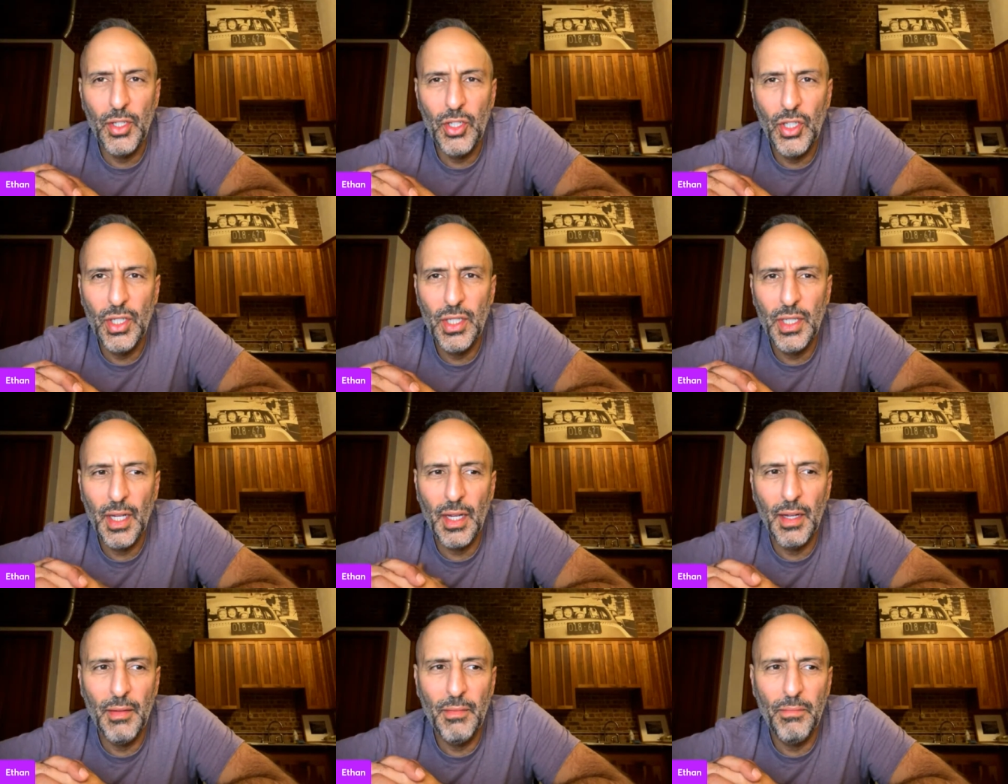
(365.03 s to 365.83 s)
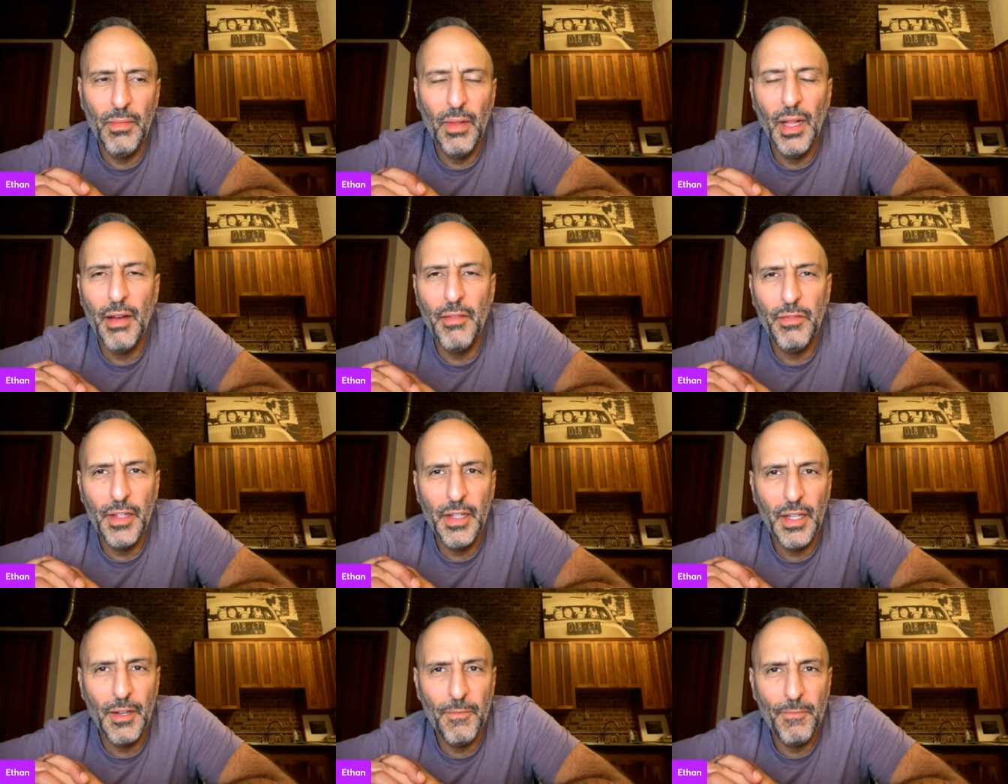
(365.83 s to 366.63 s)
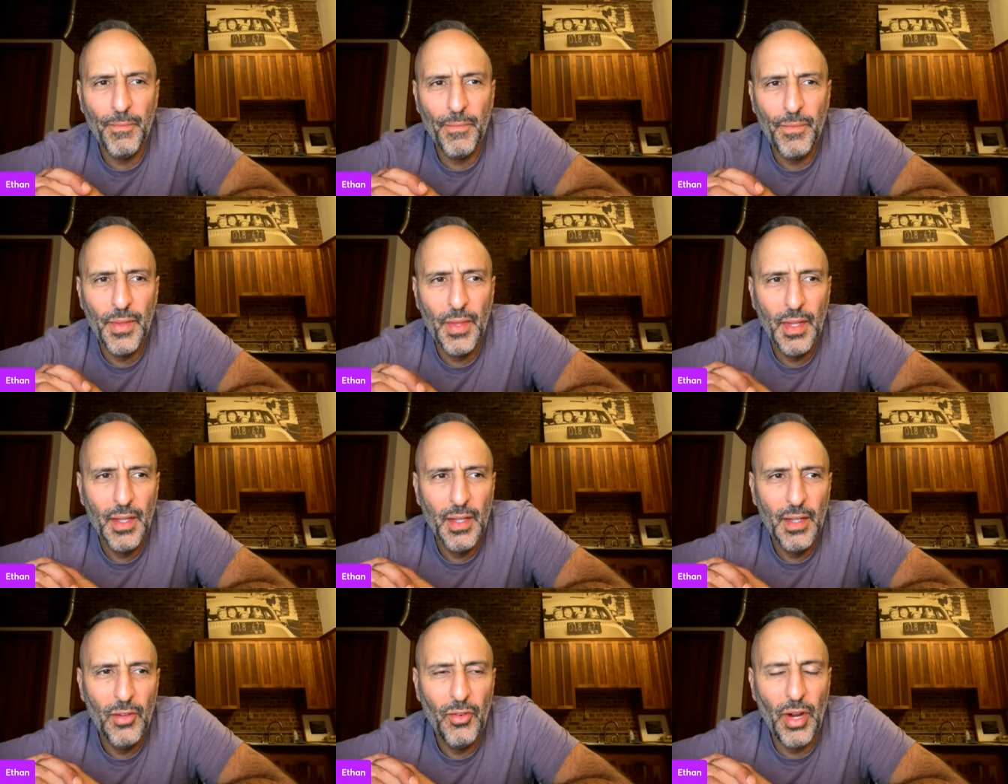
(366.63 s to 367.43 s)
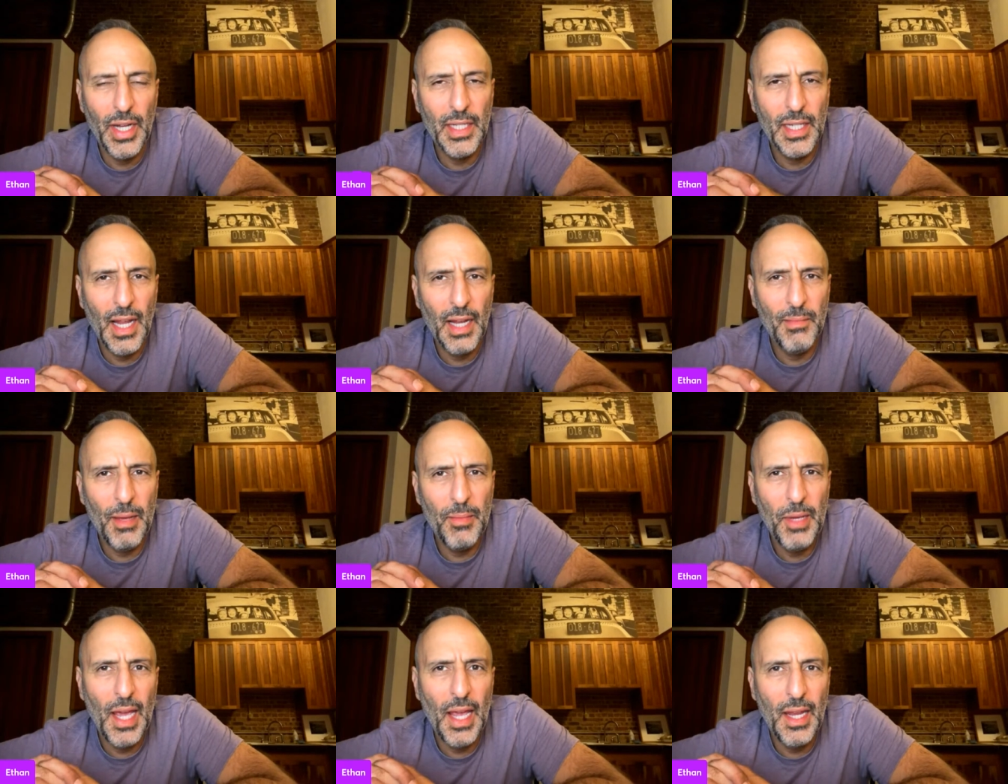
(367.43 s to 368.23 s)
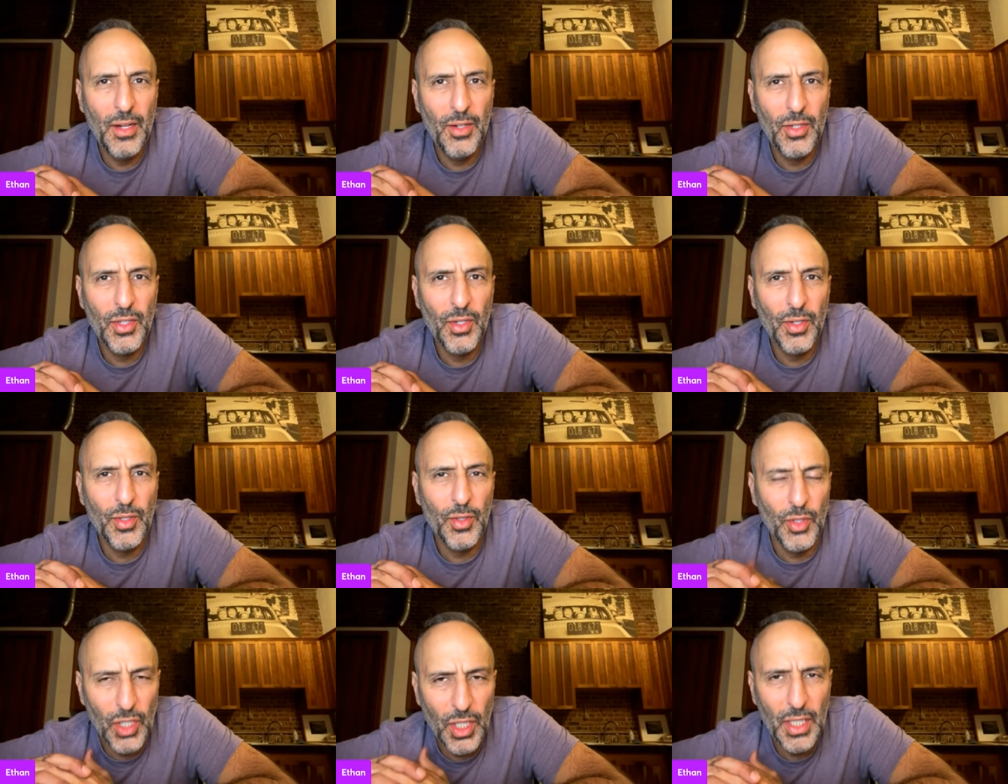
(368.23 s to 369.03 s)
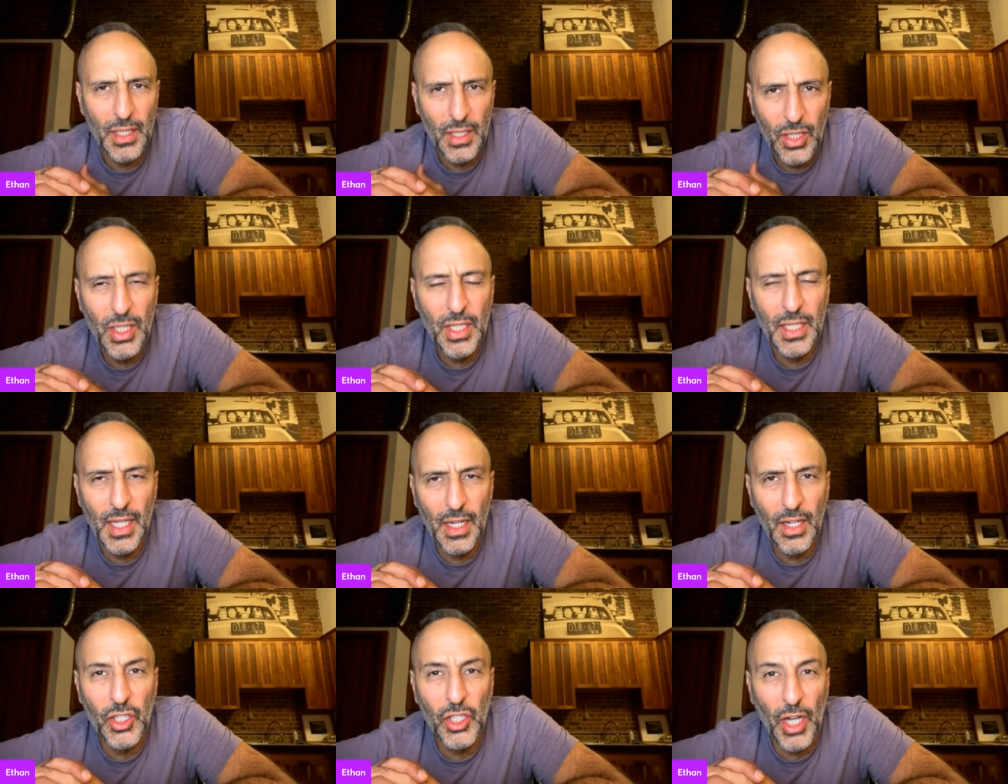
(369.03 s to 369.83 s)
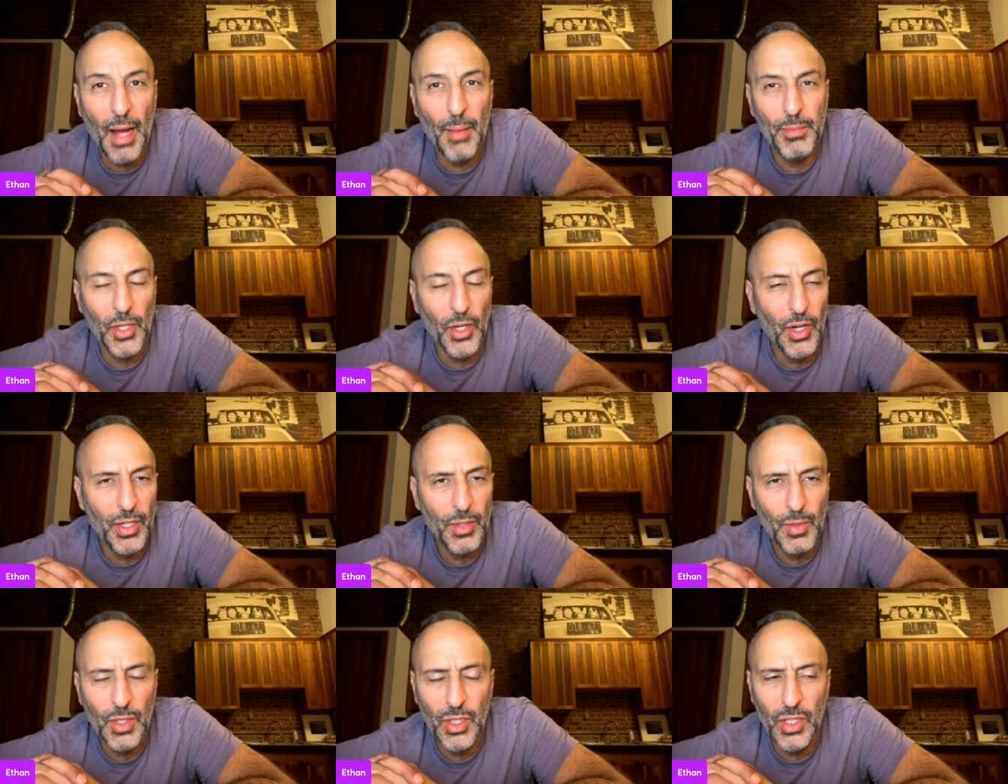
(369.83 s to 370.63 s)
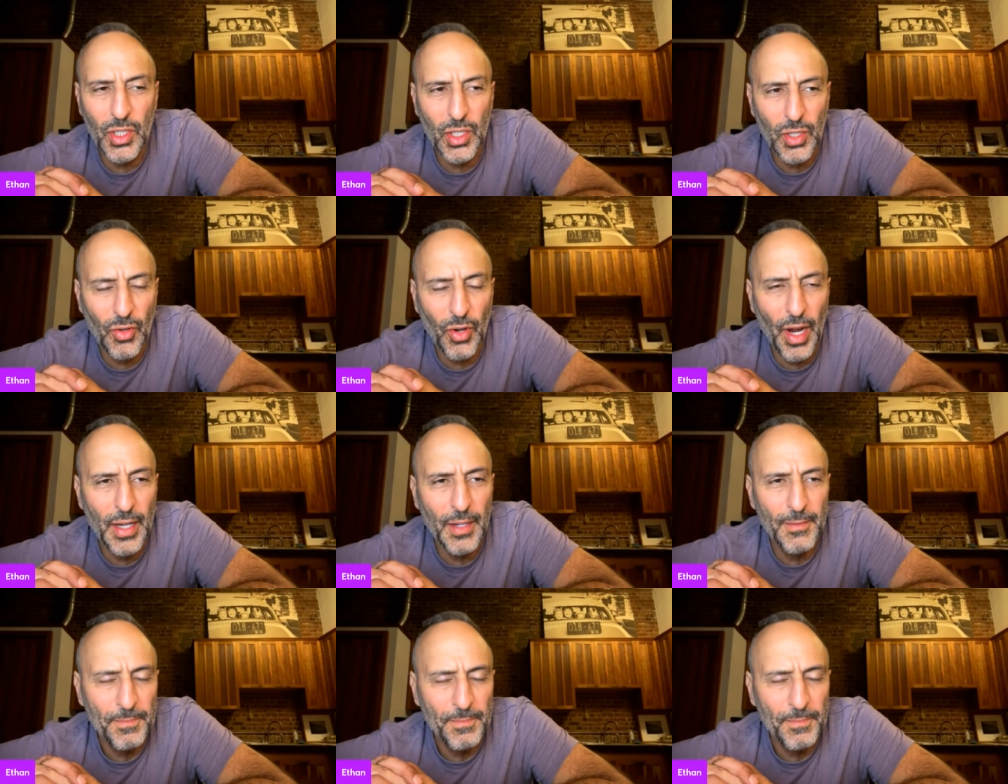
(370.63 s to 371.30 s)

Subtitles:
She's a lovely Great Dane, maybe 8 years old. So she's a shop dog, which is just great.